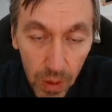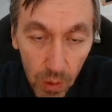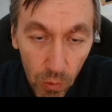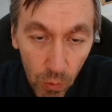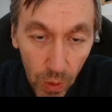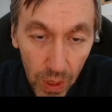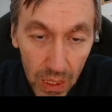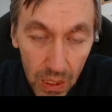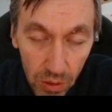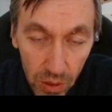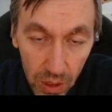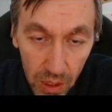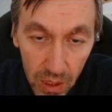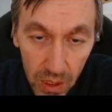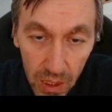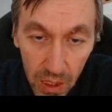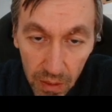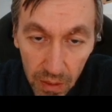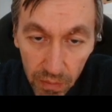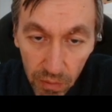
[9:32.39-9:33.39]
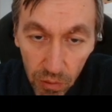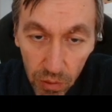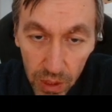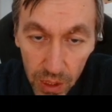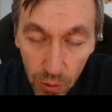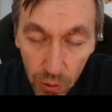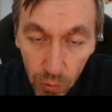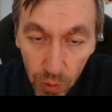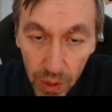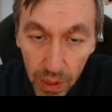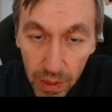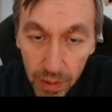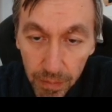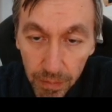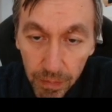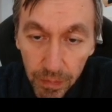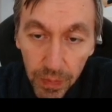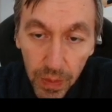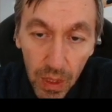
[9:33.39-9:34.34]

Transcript: way to this d4 square,